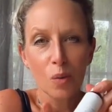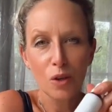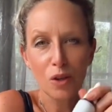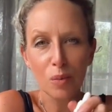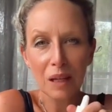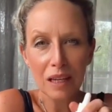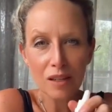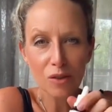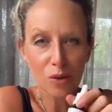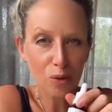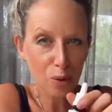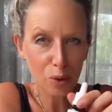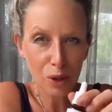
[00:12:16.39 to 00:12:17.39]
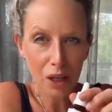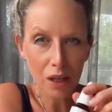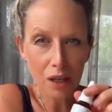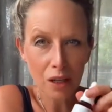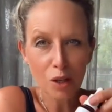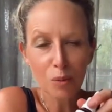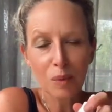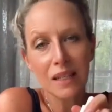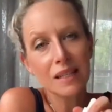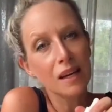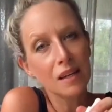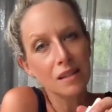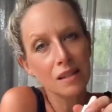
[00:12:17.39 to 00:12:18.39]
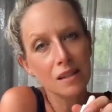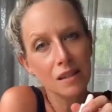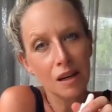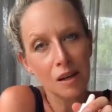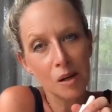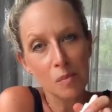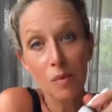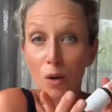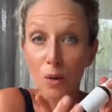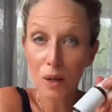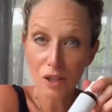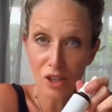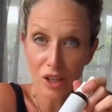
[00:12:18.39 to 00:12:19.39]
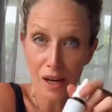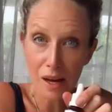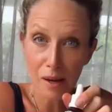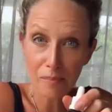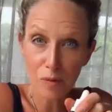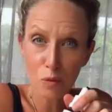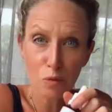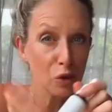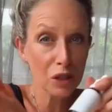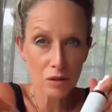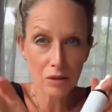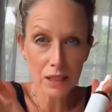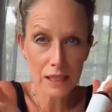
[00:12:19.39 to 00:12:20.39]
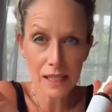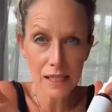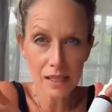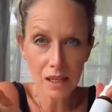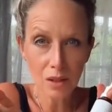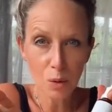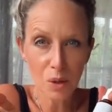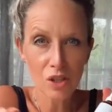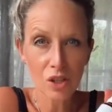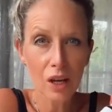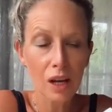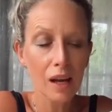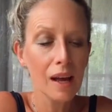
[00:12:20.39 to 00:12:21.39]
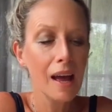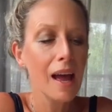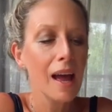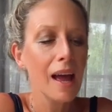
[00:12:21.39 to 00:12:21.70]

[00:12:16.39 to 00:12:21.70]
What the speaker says: when you place your order, you'll be sent a questionnaire, a really, really detailed questionnaire.